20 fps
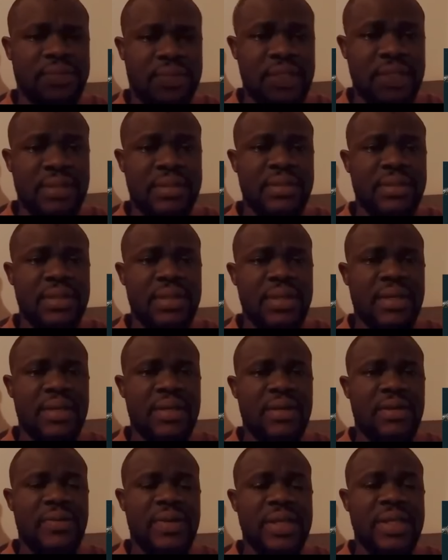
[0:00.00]
Okay?
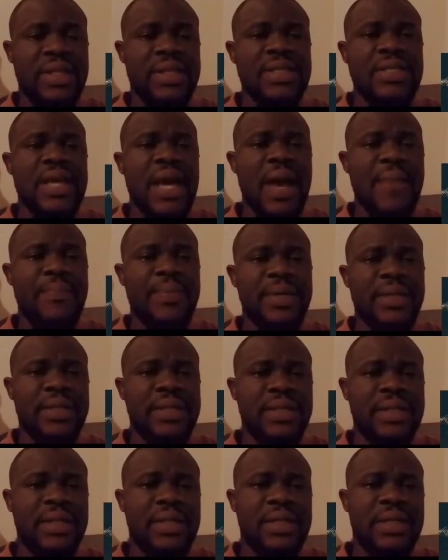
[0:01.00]
When things happen,
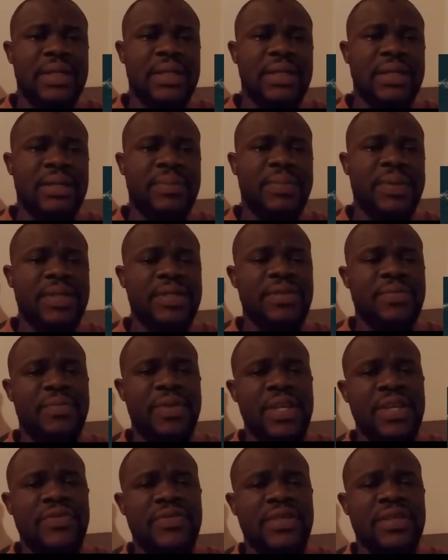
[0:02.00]
the person who
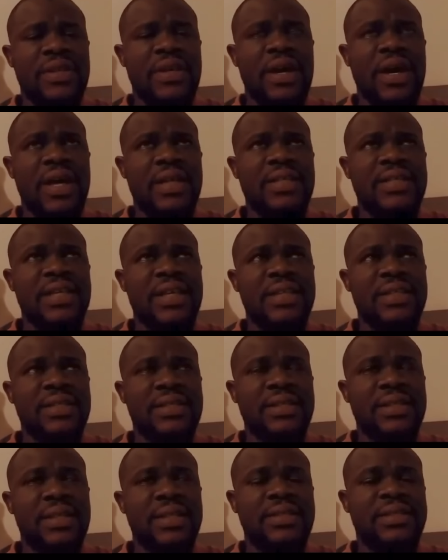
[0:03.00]
believes in God
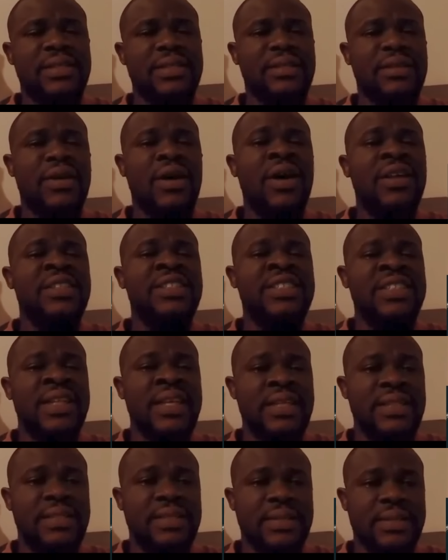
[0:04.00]
says it's in God's
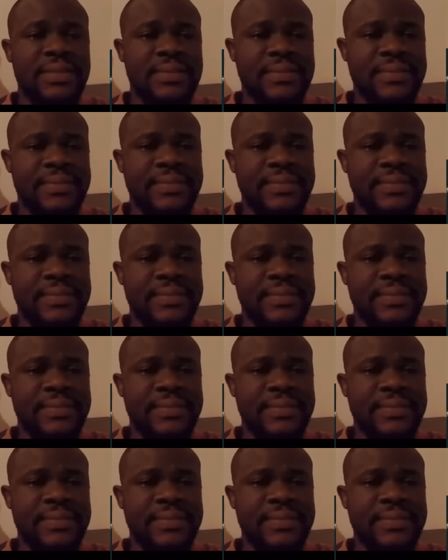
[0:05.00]
nature.